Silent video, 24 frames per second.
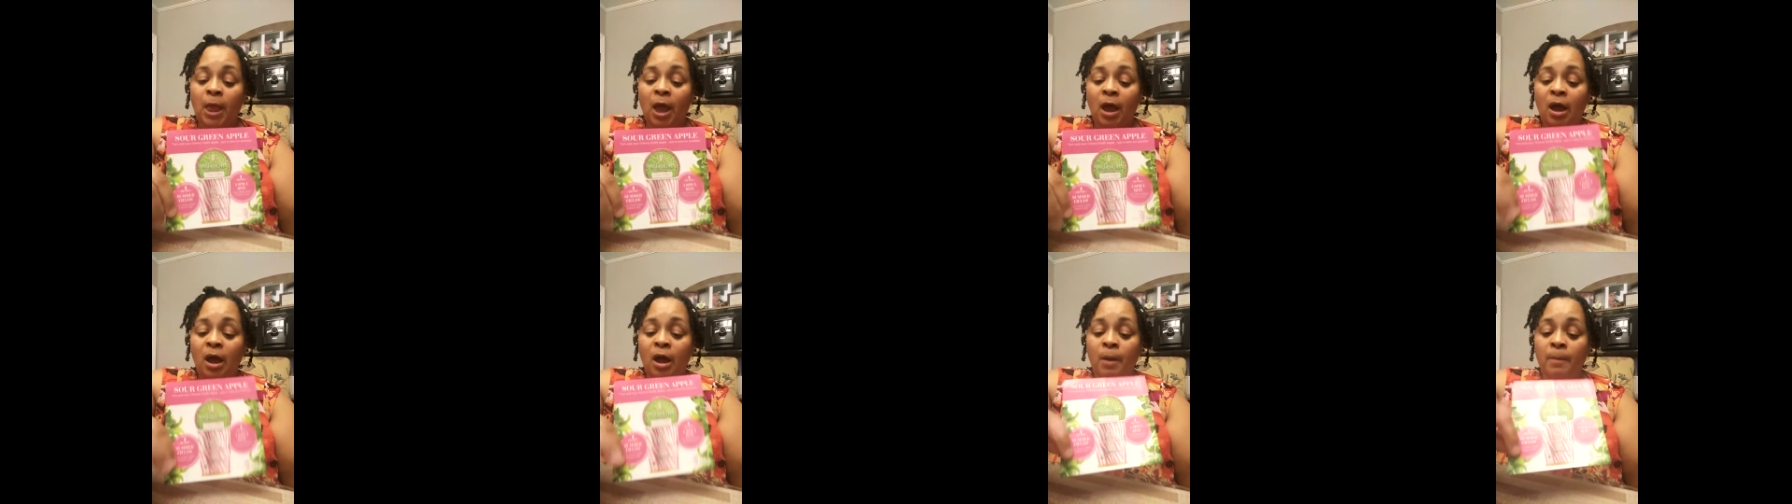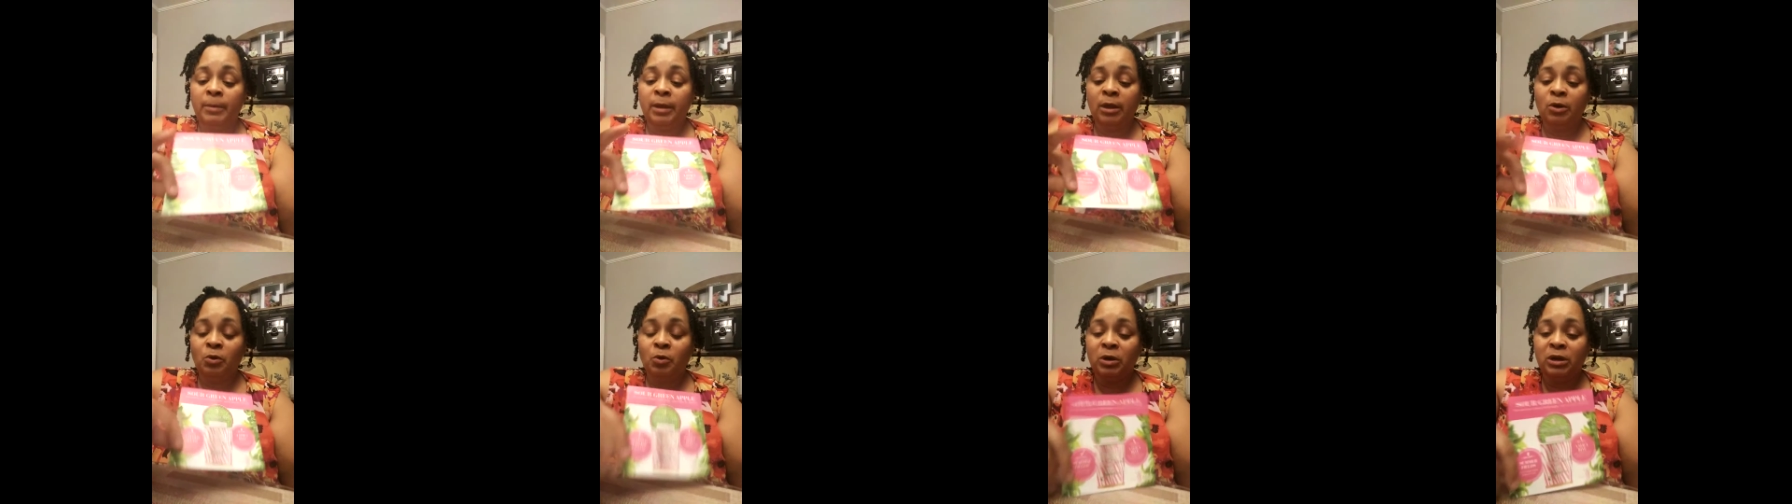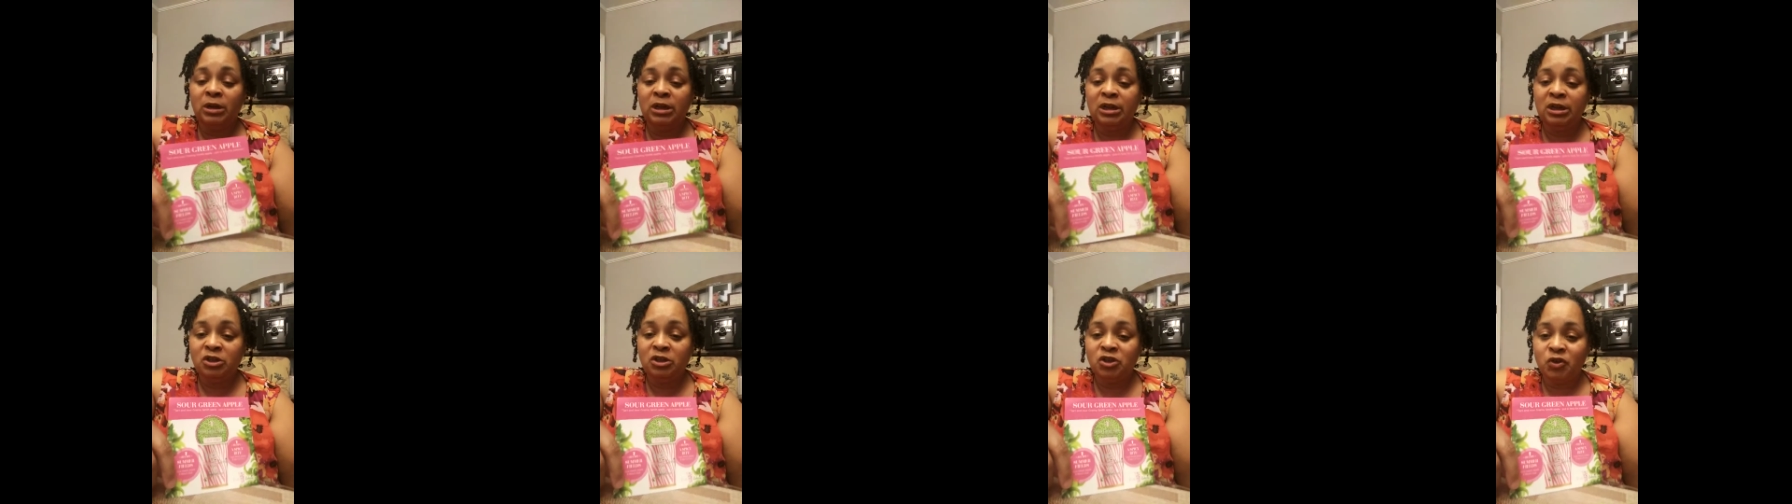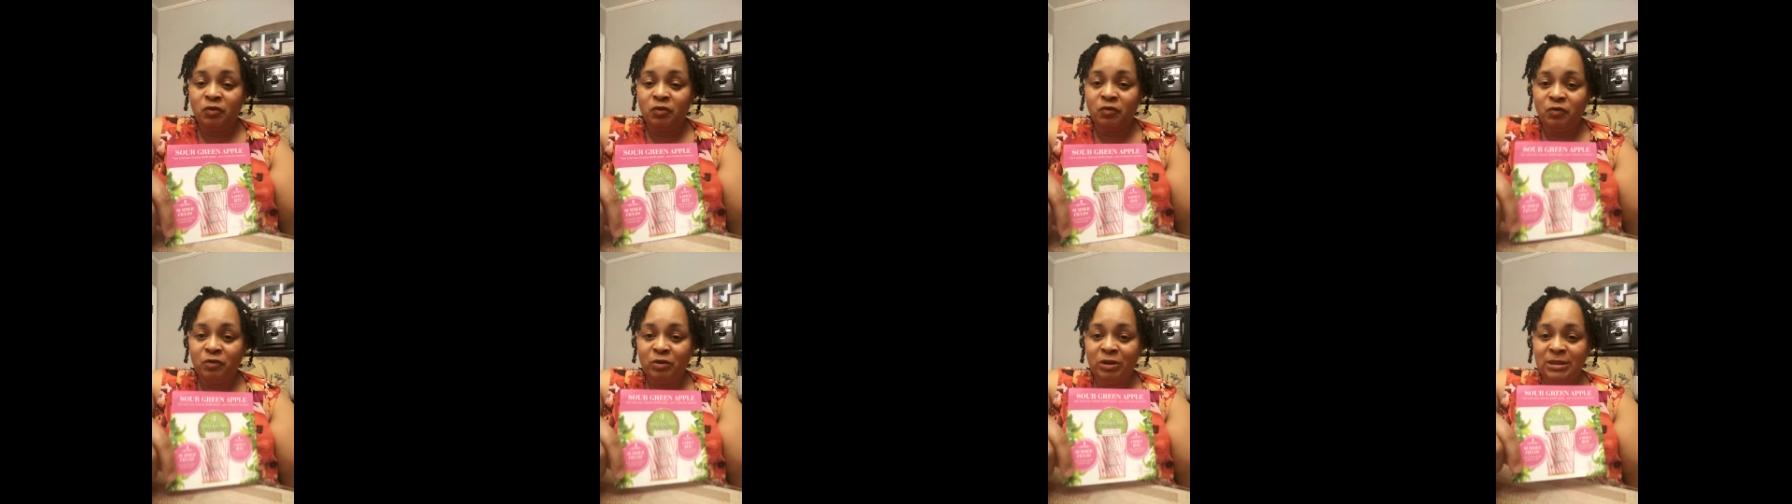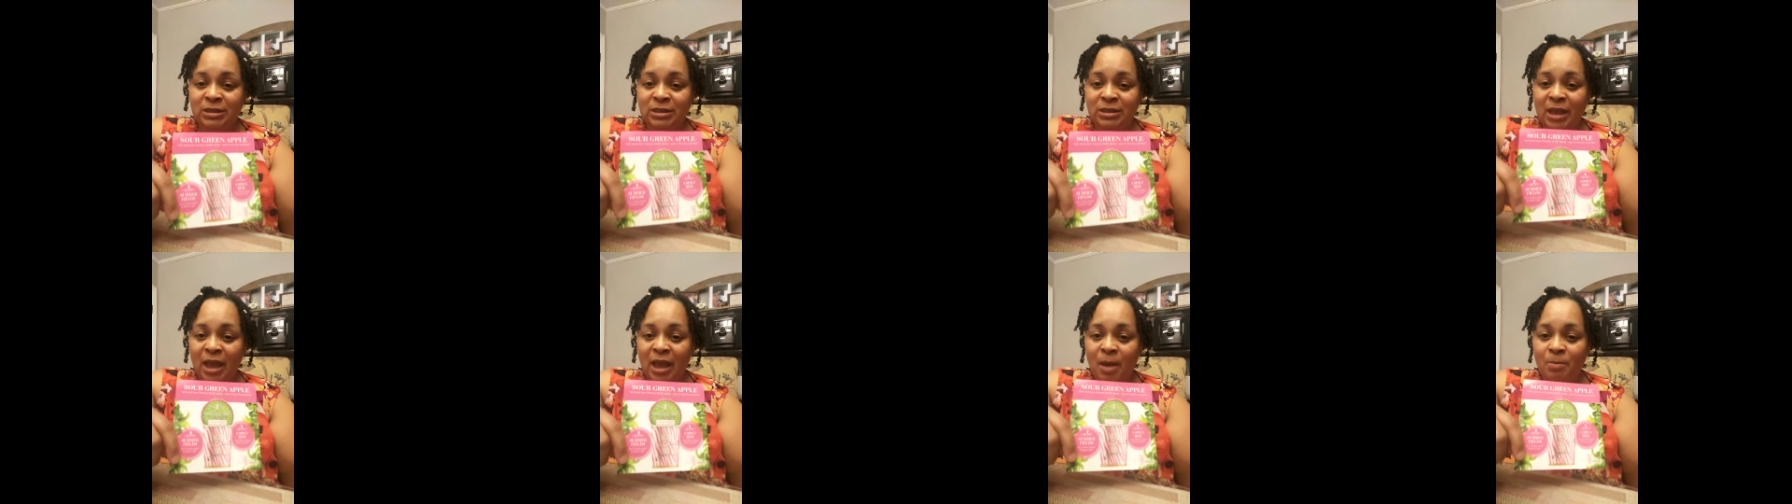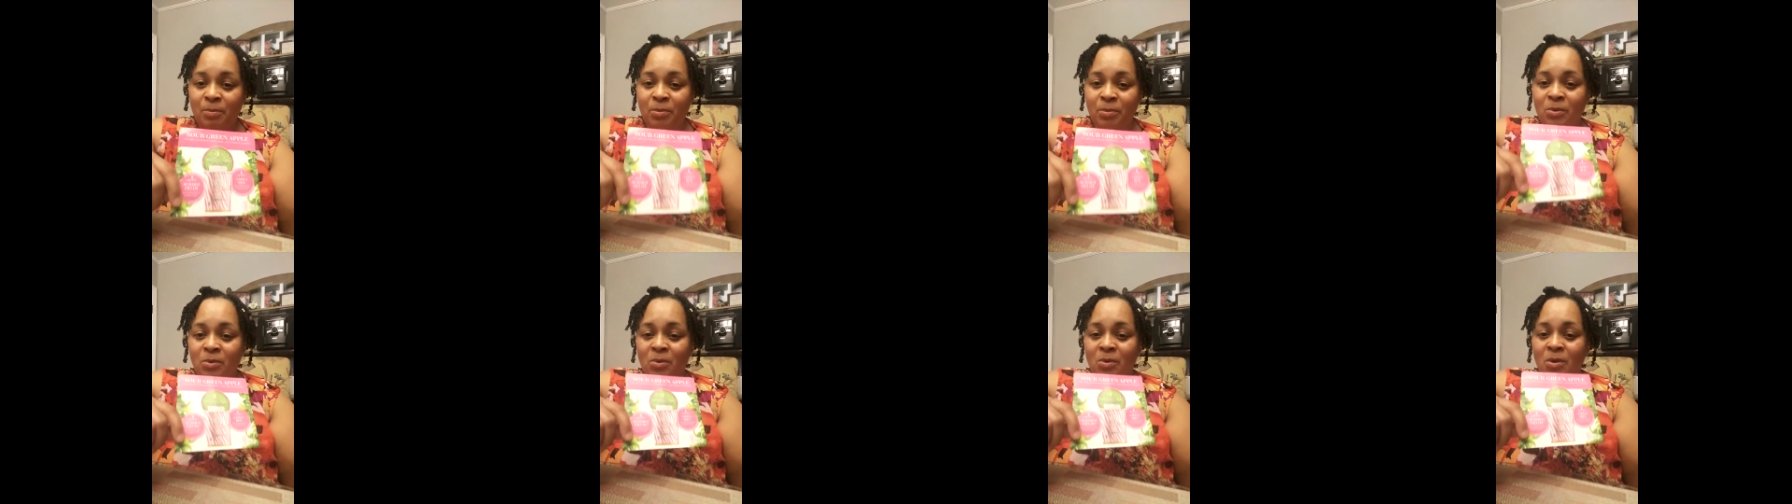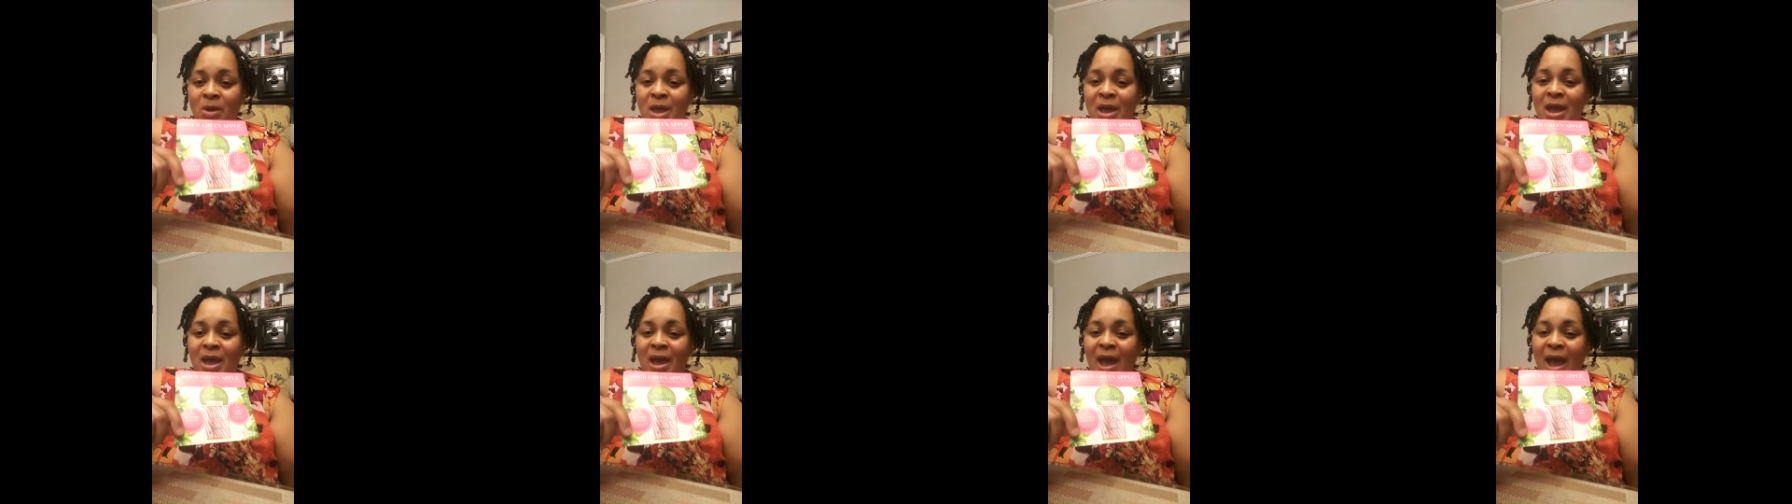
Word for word: um, in order to get your free sample,